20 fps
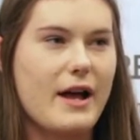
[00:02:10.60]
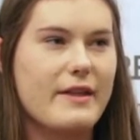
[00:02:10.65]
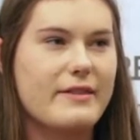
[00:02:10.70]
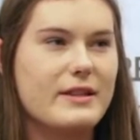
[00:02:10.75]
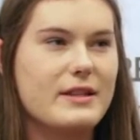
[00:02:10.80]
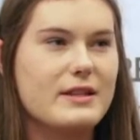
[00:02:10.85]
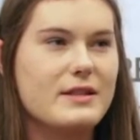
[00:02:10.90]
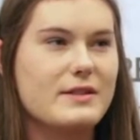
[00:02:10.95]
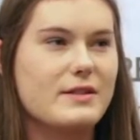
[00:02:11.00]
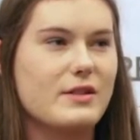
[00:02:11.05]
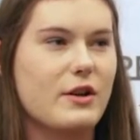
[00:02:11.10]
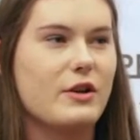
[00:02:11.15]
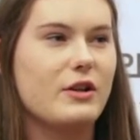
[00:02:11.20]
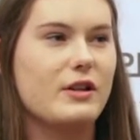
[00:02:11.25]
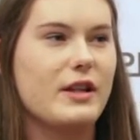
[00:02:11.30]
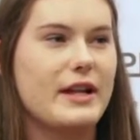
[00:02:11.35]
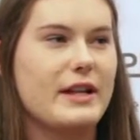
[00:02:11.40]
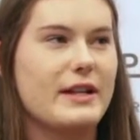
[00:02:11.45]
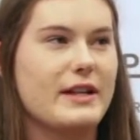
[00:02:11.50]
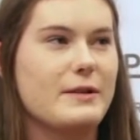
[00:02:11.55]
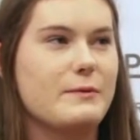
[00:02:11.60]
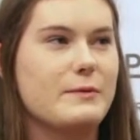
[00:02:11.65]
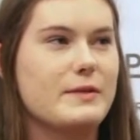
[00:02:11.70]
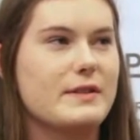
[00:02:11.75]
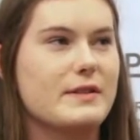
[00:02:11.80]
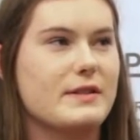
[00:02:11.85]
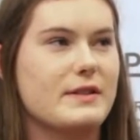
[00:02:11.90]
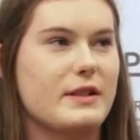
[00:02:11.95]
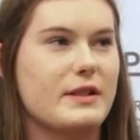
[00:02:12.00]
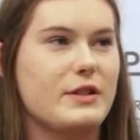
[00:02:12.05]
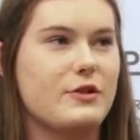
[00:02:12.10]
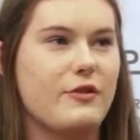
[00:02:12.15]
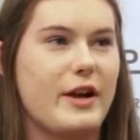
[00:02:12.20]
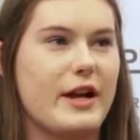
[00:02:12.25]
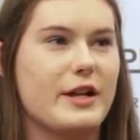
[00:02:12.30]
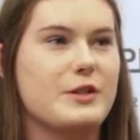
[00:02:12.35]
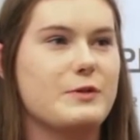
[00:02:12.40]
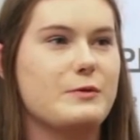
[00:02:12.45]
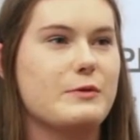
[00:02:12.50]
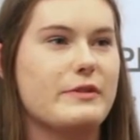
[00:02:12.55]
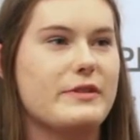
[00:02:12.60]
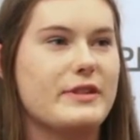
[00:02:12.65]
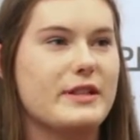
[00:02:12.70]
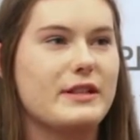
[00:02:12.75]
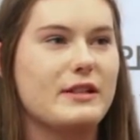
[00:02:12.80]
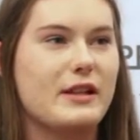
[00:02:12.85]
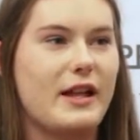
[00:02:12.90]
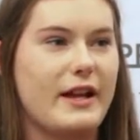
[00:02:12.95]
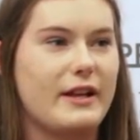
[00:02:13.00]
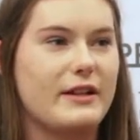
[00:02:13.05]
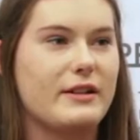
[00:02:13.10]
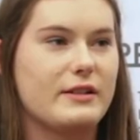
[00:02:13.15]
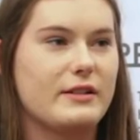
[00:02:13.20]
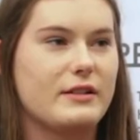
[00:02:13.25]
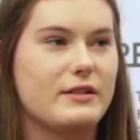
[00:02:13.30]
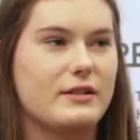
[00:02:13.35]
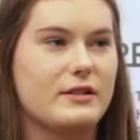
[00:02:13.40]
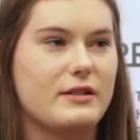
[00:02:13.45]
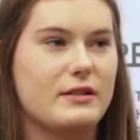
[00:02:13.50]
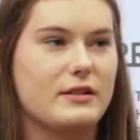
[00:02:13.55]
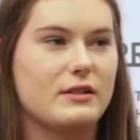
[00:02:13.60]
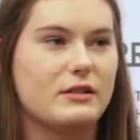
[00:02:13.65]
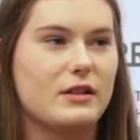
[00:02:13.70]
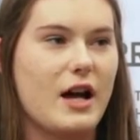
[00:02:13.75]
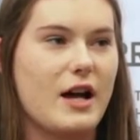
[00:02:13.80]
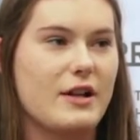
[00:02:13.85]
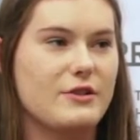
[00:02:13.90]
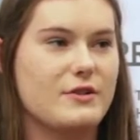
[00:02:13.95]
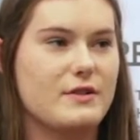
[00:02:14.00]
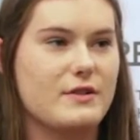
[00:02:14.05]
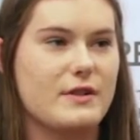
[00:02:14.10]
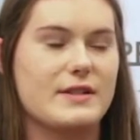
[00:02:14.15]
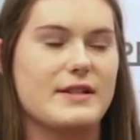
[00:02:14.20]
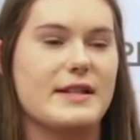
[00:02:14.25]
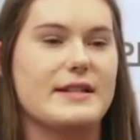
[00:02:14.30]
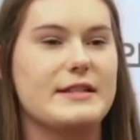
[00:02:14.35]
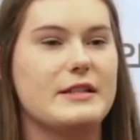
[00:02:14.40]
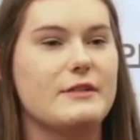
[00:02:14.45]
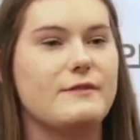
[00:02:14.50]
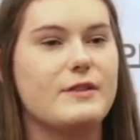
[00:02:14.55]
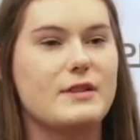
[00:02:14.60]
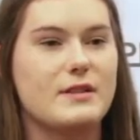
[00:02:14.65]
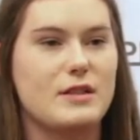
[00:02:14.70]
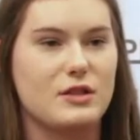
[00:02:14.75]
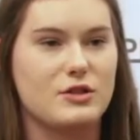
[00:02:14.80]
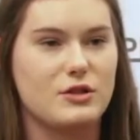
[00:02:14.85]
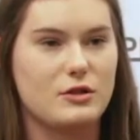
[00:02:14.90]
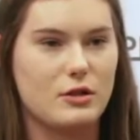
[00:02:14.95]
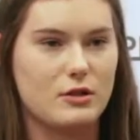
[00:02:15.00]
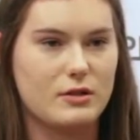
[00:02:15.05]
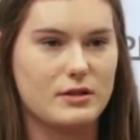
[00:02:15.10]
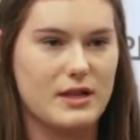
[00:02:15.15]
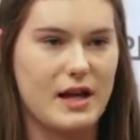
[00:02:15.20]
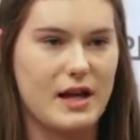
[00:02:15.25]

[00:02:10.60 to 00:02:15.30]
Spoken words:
I think so, like it was a gradual thing, like just because I did it for such a long